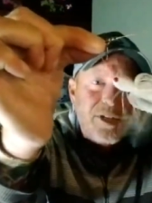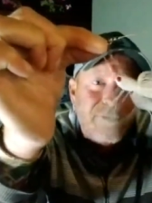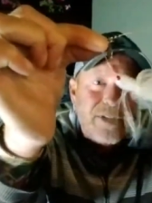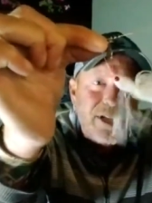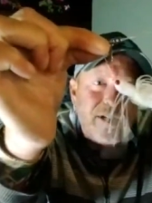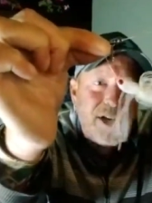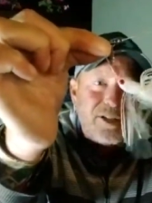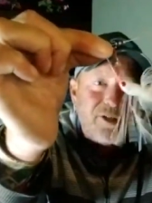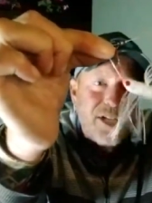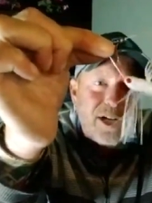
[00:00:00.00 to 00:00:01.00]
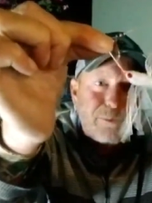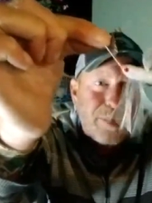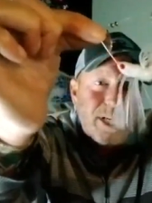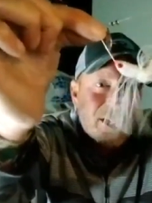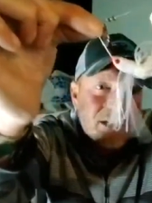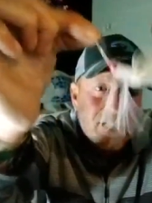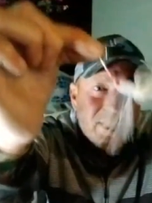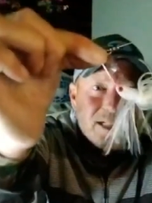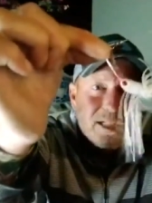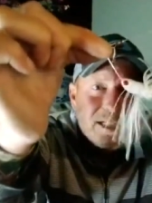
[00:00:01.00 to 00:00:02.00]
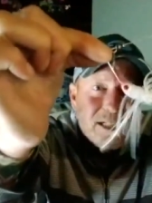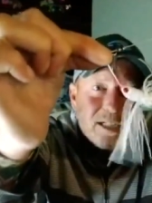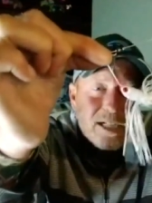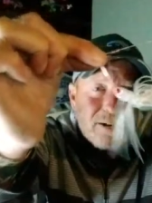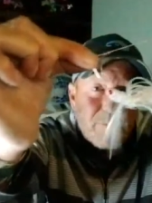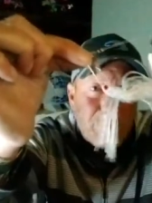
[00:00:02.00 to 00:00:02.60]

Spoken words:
and everything are actually up here, kind of